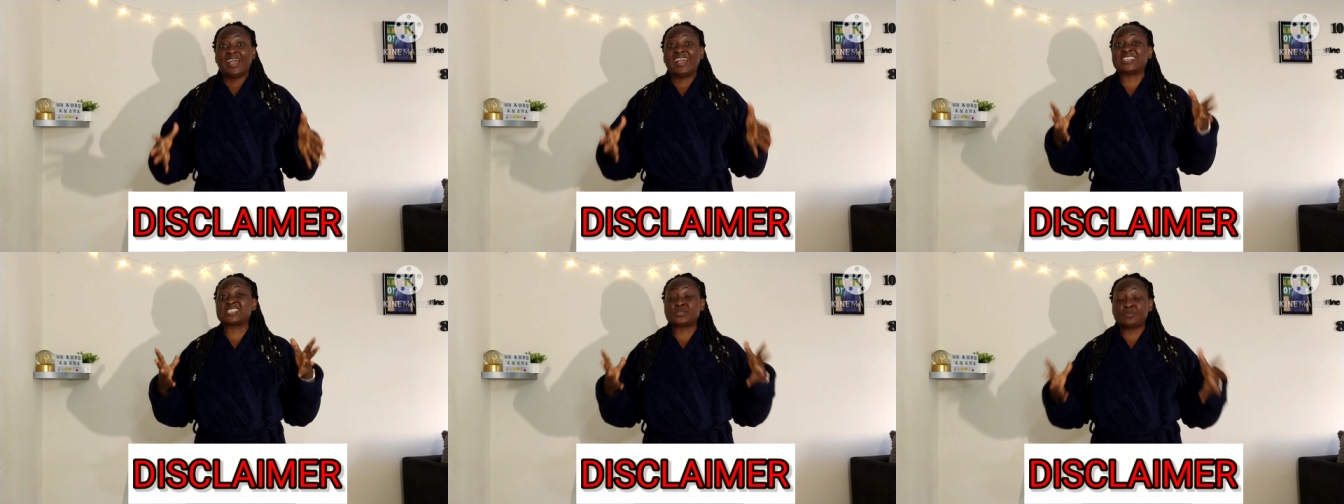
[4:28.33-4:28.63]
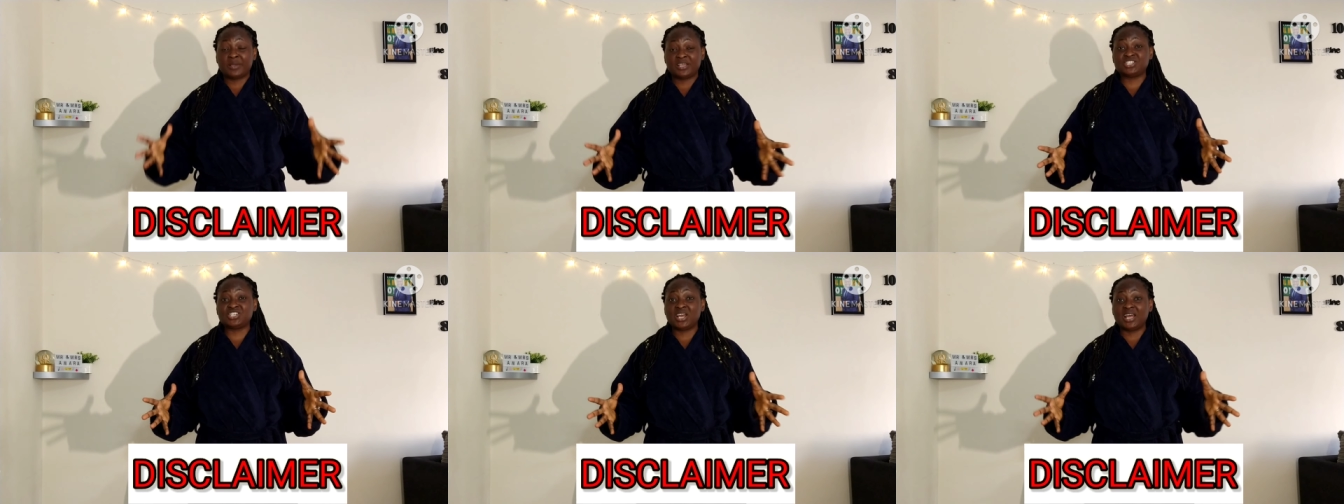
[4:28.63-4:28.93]

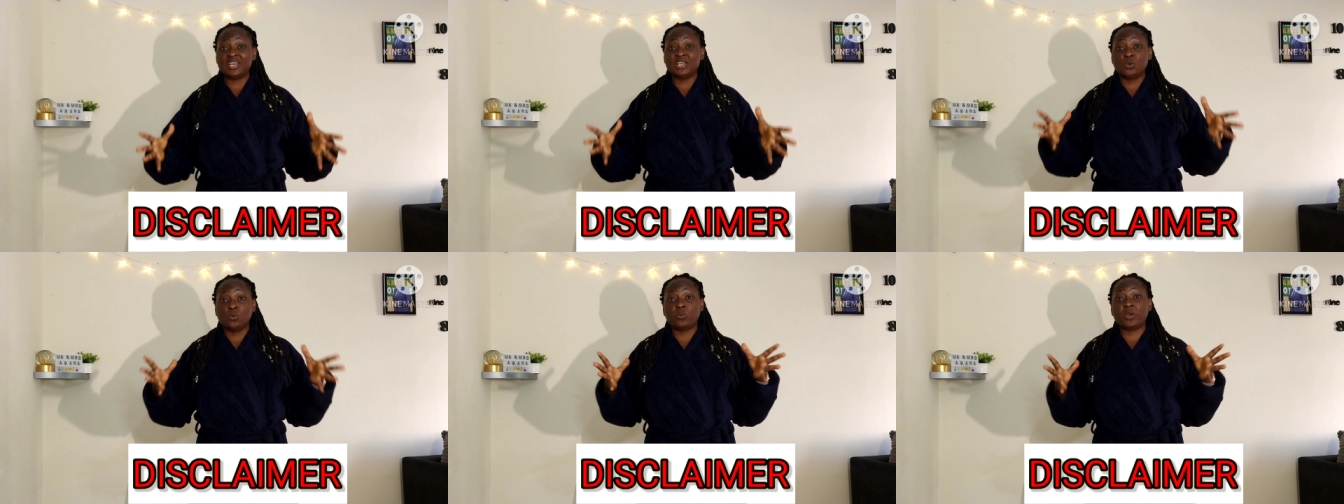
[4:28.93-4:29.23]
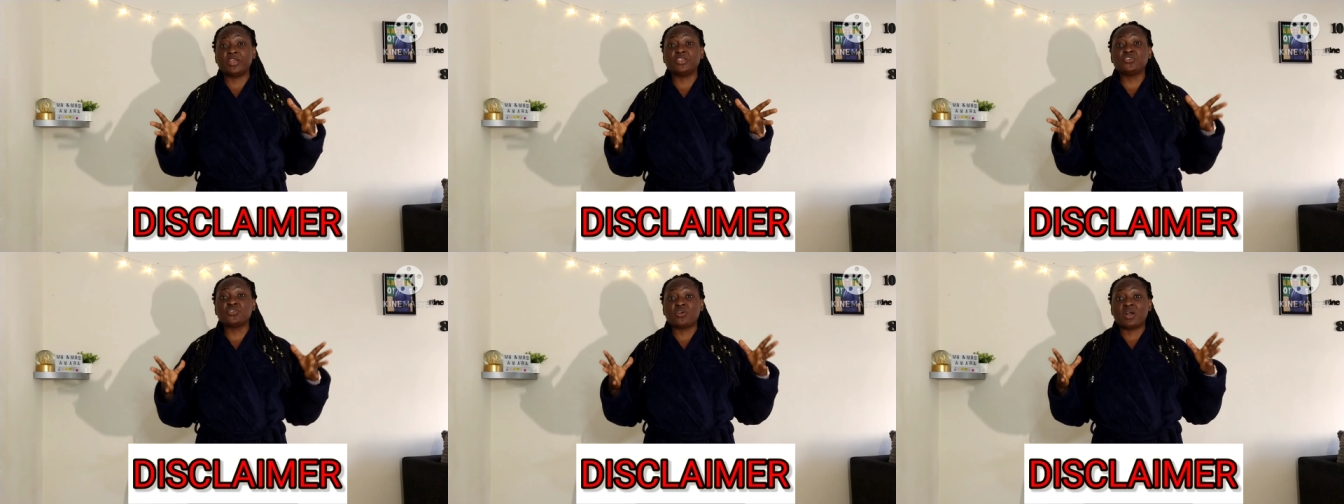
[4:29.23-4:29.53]
especially
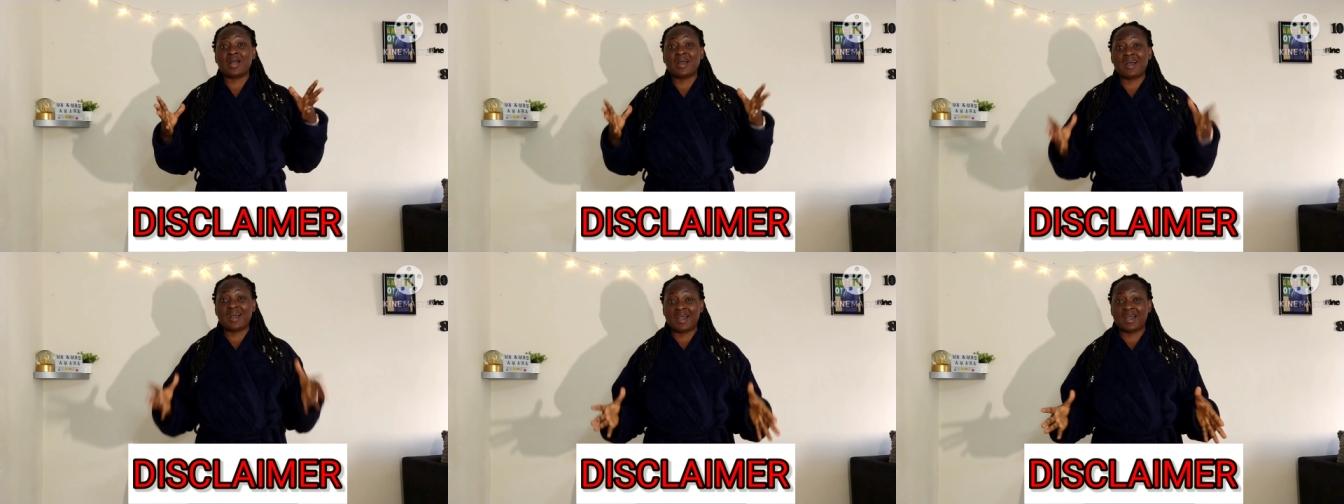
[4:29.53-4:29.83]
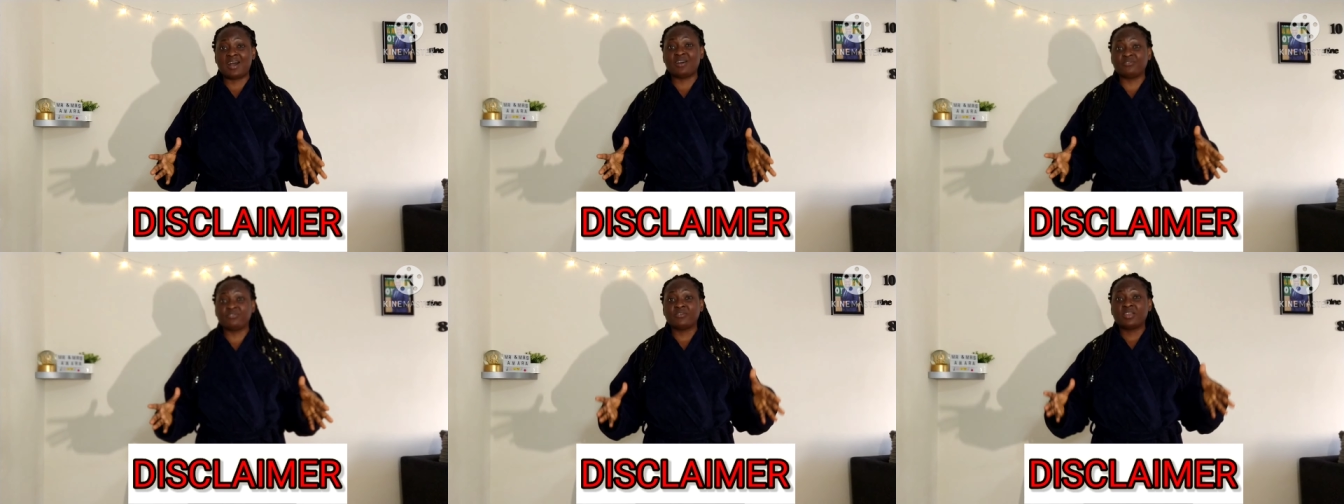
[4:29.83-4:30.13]
when you
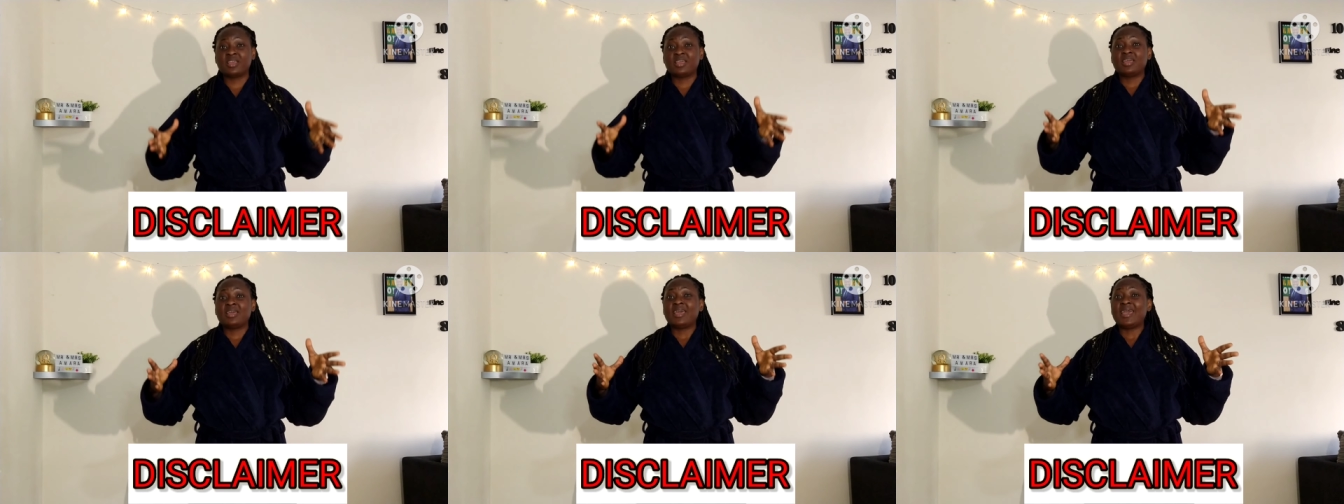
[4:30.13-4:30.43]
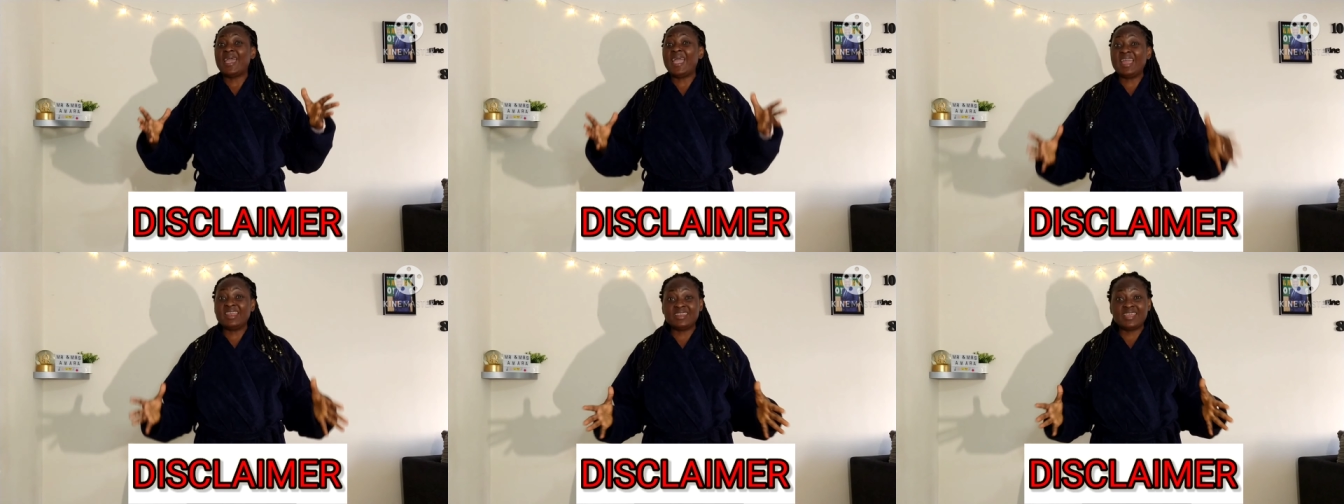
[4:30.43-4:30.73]
have
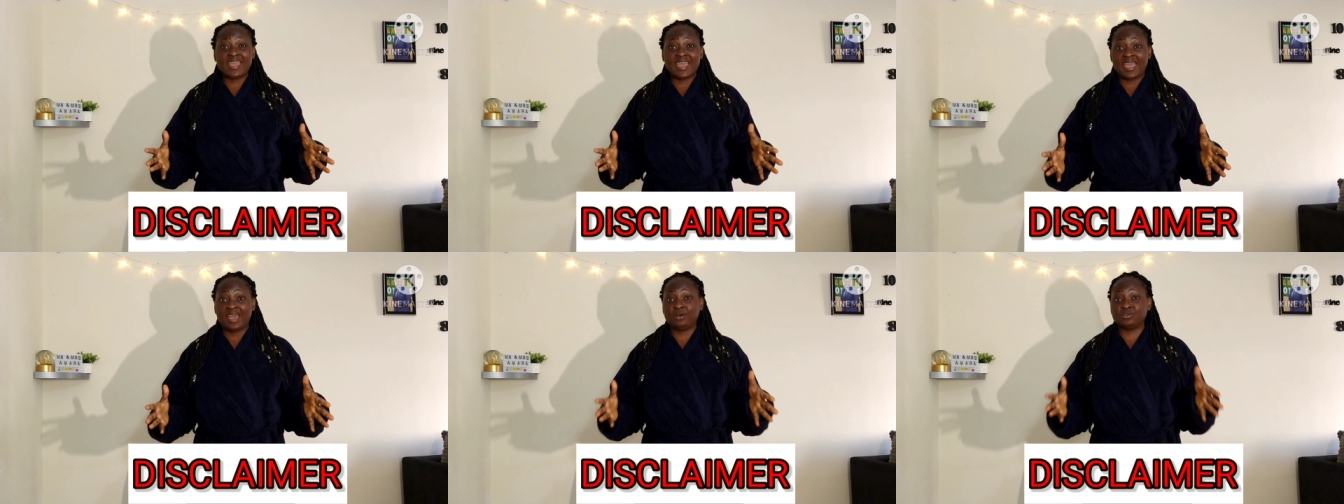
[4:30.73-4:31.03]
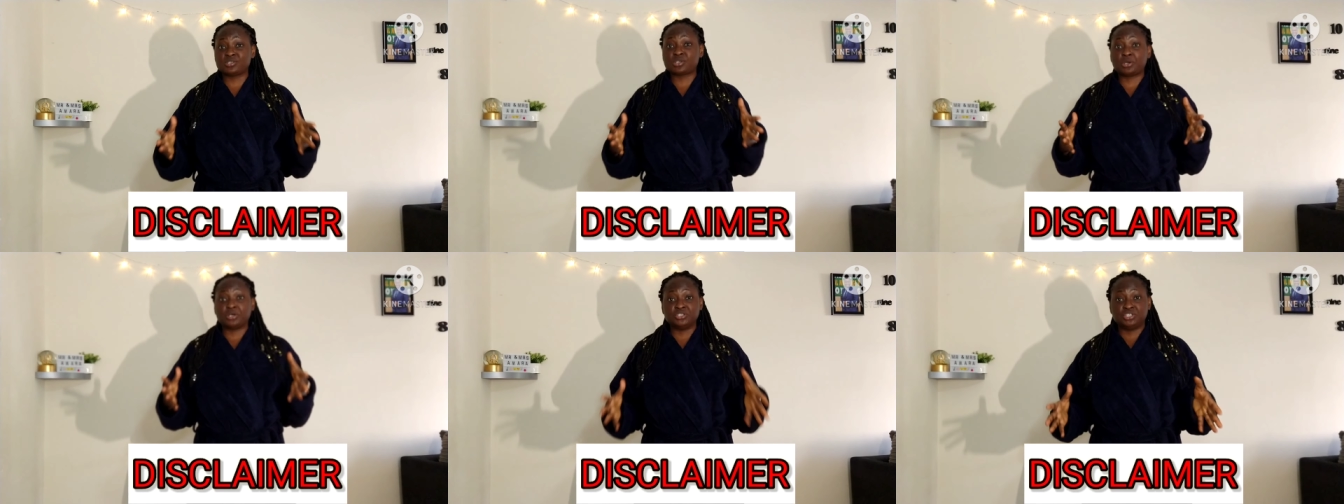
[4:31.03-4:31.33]
any
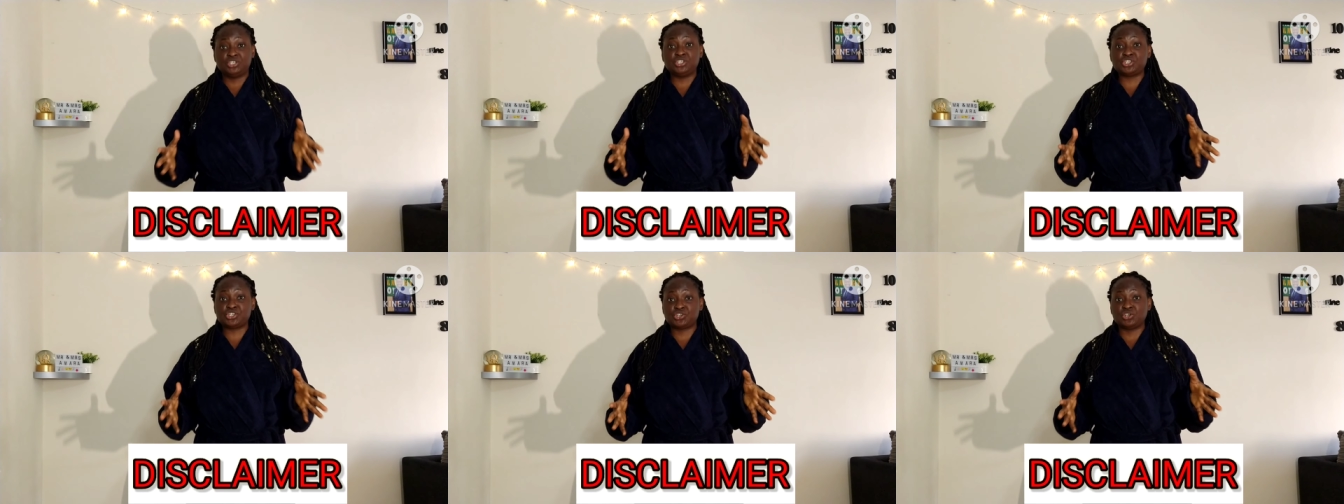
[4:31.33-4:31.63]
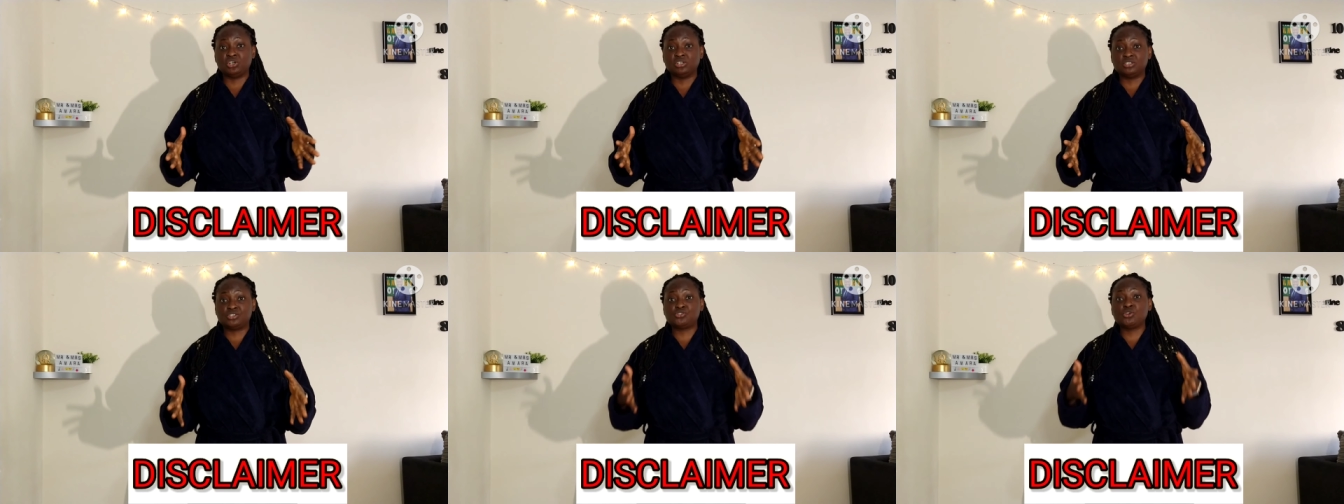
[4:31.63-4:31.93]
health
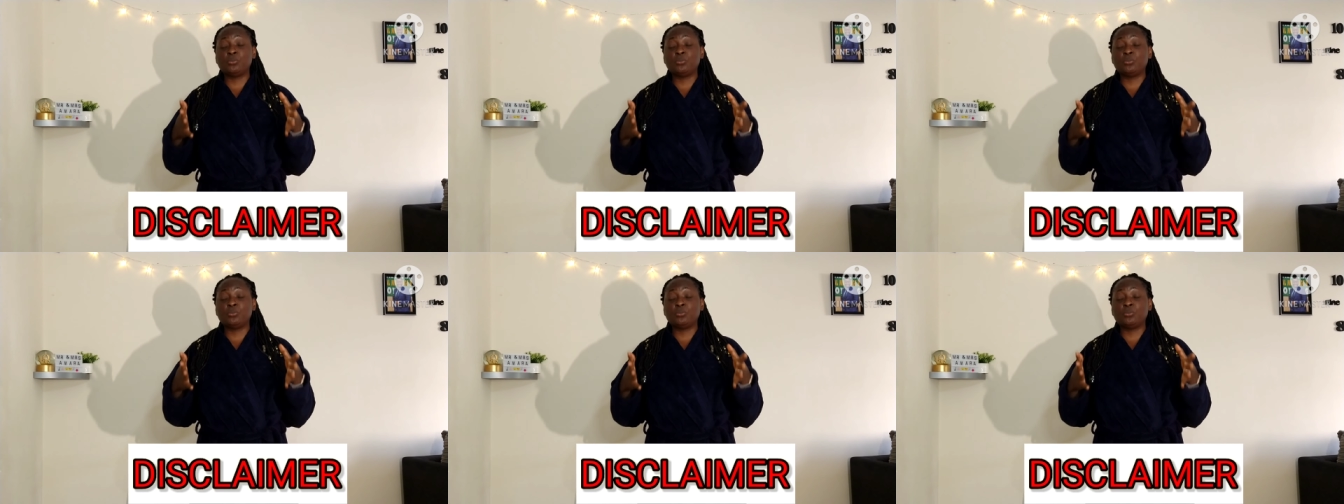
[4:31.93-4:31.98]
condition.